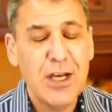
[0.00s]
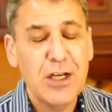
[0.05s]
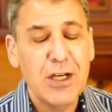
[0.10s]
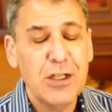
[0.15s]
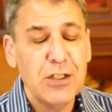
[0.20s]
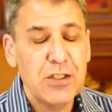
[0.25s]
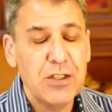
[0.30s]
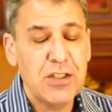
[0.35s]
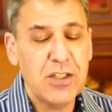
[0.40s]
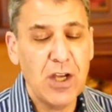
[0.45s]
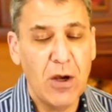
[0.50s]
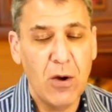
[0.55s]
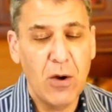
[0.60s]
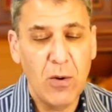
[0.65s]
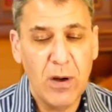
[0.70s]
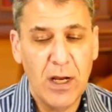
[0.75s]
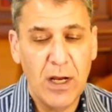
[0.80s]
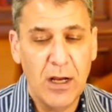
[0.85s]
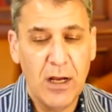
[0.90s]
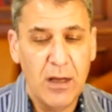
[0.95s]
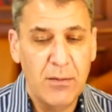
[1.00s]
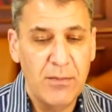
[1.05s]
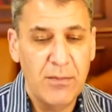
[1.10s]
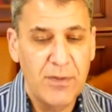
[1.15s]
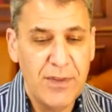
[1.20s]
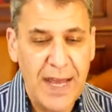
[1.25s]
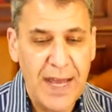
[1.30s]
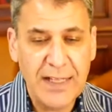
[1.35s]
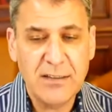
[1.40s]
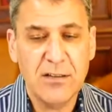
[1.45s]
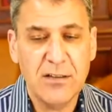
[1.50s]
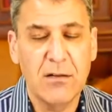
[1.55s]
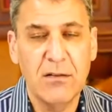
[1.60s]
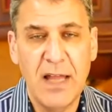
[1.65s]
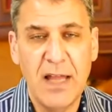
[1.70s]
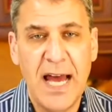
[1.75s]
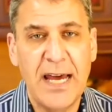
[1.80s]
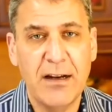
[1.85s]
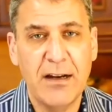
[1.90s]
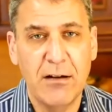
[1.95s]
So um, that's a
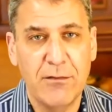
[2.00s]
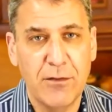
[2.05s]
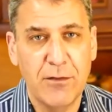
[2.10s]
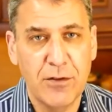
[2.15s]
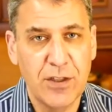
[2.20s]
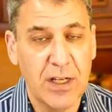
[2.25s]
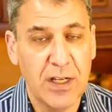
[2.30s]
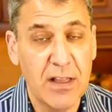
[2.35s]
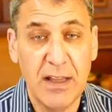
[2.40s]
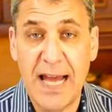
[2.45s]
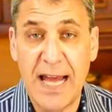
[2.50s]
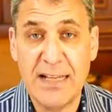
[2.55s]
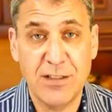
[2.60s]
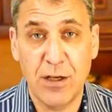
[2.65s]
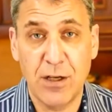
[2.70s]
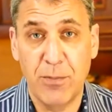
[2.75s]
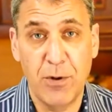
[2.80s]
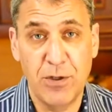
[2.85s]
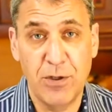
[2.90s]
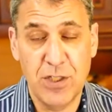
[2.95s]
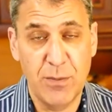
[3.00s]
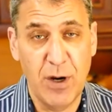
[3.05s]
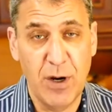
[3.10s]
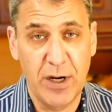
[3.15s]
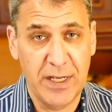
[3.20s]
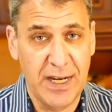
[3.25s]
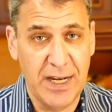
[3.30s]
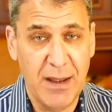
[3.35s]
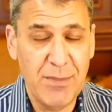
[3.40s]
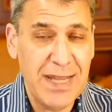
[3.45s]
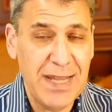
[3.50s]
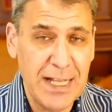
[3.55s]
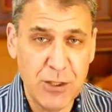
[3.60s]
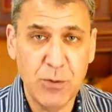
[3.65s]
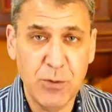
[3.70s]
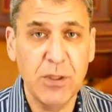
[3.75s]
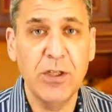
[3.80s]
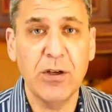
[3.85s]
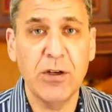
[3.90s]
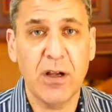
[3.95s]
lot of the classic approach to marketing. I mean, that's
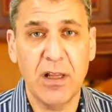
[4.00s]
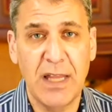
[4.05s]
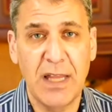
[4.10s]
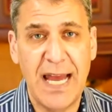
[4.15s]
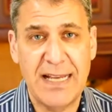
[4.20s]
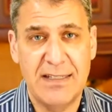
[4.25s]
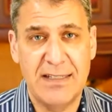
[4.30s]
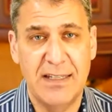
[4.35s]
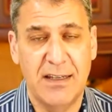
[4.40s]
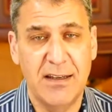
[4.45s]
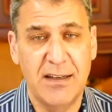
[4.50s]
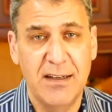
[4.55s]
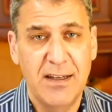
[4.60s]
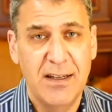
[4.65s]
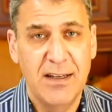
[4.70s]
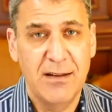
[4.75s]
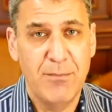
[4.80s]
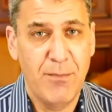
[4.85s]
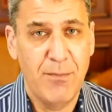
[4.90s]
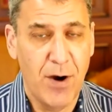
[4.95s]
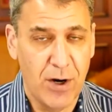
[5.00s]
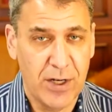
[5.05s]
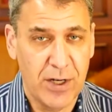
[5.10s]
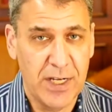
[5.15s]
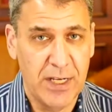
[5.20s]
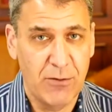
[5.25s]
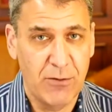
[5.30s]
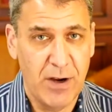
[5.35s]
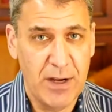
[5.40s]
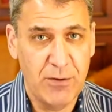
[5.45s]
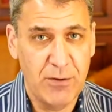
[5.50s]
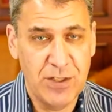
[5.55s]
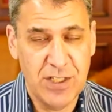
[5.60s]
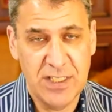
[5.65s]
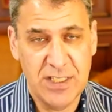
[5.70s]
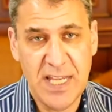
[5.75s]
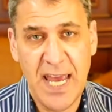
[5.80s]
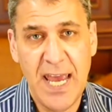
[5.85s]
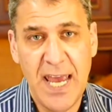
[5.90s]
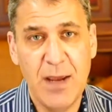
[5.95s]
really your classic marketing, right? Which is,
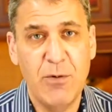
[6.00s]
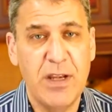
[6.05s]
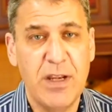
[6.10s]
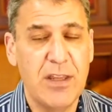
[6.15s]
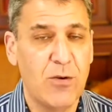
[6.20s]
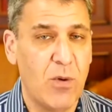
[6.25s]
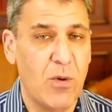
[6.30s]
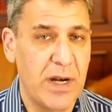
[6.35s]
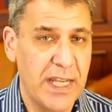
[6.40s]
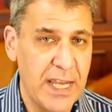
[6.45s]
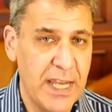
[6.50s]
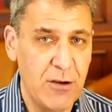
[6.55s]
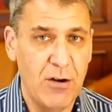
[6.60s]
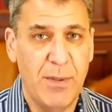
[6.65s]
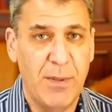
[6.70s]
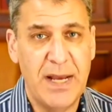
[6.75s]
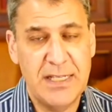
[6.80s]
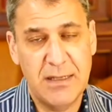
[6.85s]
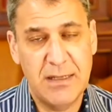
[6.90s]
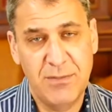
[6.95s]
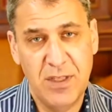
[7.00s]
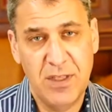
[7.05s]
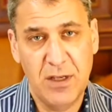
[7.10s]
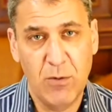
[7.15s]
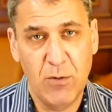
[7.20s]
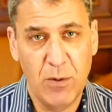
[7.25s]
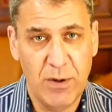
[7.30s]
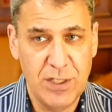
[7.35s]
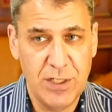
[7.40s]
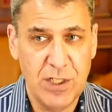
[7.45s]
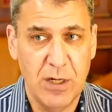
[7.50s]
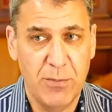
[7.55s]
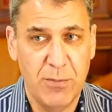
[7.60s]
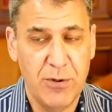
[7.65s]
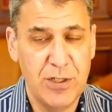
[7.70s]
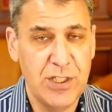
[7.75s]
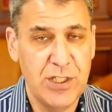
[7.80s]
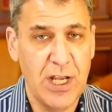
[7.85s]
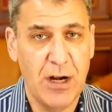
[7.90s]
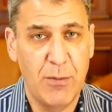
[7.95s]
hey, we either want to get you to buy something, we want you to
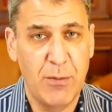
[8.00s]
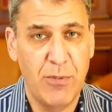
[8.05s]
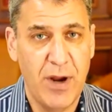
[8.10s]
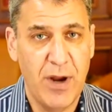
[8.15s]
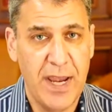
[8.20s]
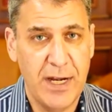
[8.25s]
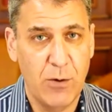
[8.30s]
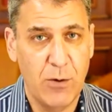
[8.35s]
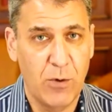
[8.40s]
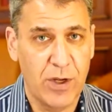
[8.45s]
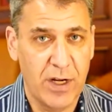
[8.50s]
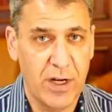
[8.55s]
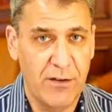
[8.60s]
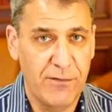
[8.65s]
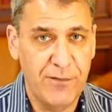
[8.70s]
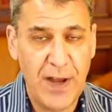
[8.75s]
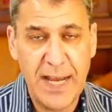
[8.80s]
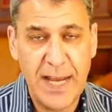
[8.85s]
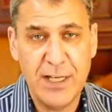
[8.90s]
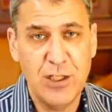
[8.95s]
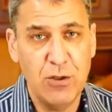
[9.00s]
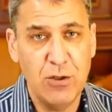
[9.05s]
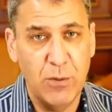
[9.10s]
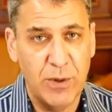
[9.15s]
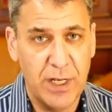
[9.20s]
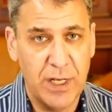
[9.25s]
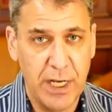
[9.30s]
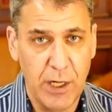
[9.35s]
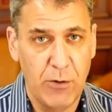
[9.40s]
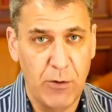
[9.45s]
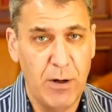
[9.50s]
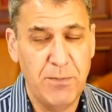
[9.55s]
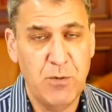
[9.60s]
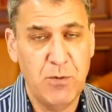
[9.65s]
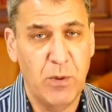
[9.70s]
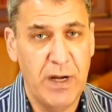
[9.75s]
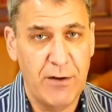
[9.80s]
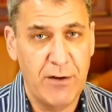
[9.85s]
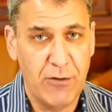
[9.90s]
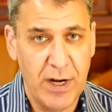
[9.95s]
appreciate our brand, and we're going to find you and we're going to interrupt
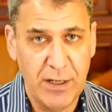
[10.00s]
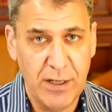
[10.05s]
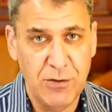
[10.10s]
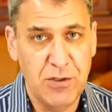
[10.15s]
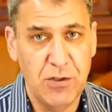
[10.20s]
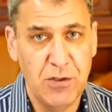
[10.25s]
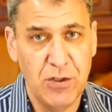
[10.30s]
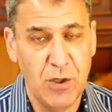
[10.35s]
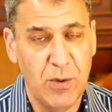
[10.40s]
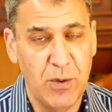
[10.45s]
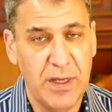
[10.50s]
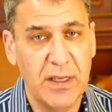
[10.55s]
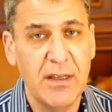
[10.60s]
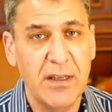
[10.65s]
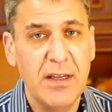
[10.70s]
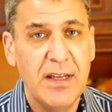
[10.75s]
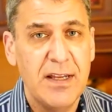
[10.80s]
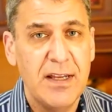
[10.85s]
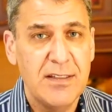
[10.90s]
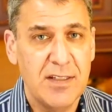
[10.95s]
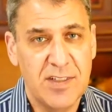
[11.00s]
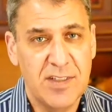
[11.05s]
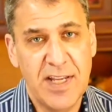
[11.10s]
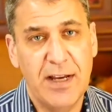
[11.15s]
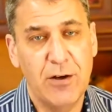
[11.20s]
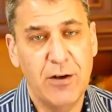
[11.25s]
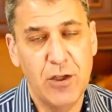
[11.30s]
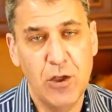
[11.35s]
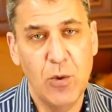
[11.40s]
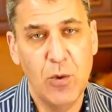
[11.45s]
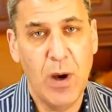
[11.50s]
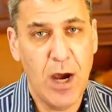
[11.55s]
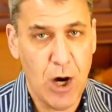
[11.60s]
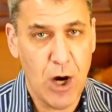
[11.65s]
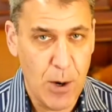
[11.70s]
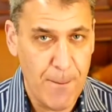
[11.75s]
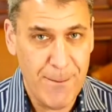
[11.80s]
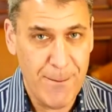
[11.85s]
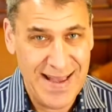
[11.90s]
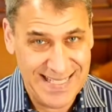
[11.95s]
whatever else you're doing to tell you our
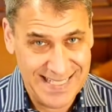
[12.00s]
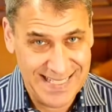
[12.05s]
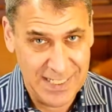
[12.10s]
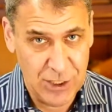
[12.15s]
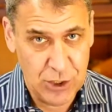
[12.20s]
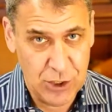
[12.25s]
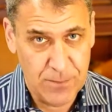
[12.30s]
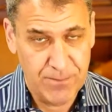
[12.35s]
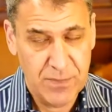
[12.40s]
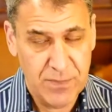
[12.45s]
message.